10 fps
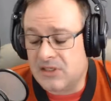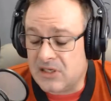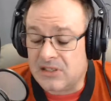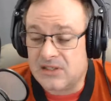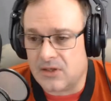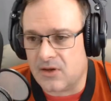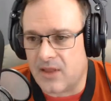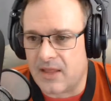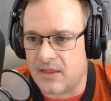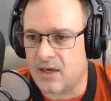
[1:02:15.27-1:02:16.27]
consider
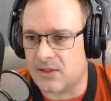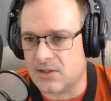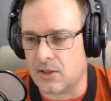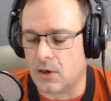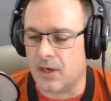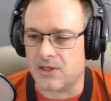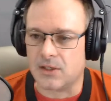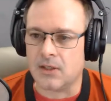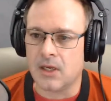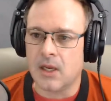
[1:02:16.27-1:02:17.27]
that the next
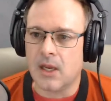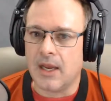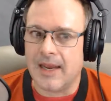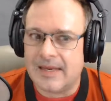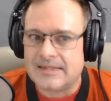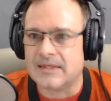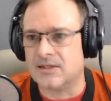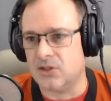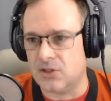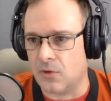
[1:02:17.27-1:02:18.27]
generation. It
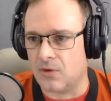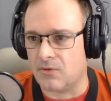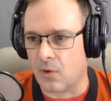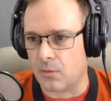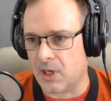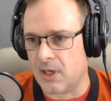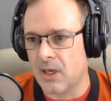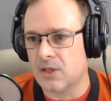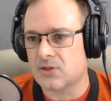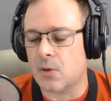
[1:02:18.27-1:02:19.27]
doesn't do it for me.
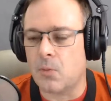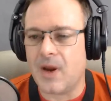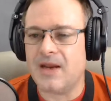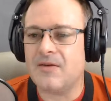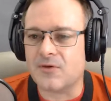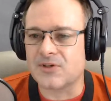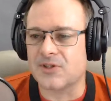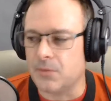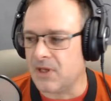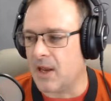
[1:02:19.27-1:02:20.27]
So I'm waiting for
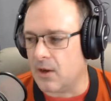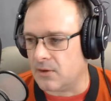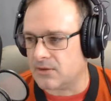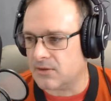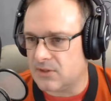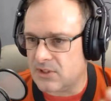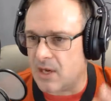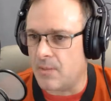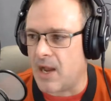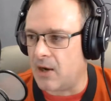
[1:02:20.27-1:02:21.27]
something else to
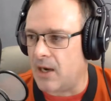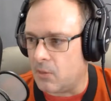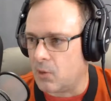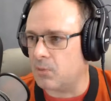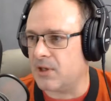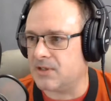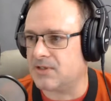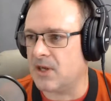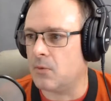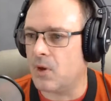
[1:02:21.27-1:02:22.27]
come out and replace
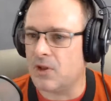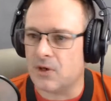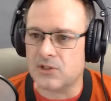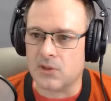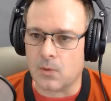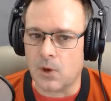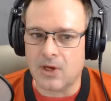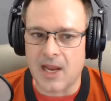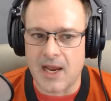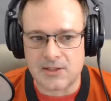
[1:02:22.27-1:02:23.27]
that, whether it's the
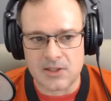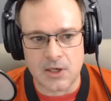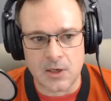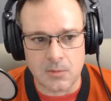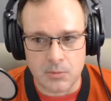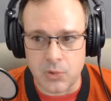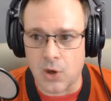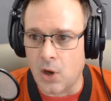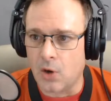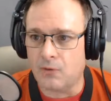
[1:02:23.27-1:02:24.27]
Rodecaster
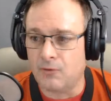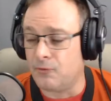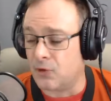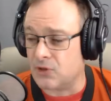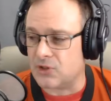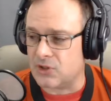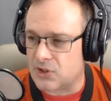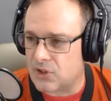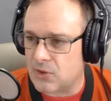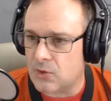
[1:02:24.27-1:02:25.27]
Pro version
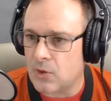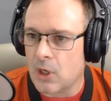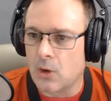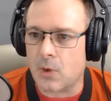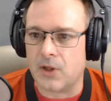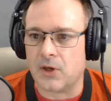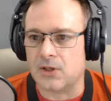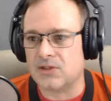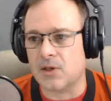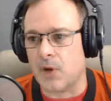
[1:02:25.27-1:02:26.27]
2, whether
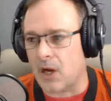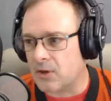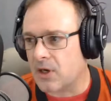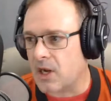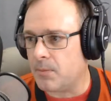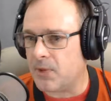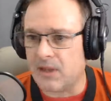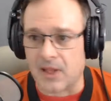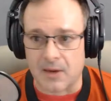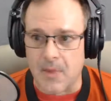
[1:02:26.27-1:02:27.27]
it's some other
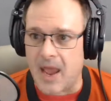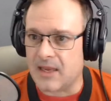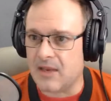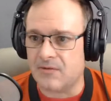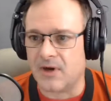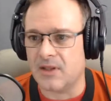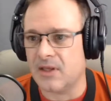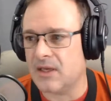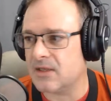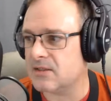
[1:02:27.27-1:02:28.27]
company like Mackie
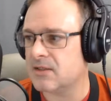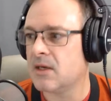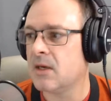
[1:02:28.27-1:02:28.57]
finally gets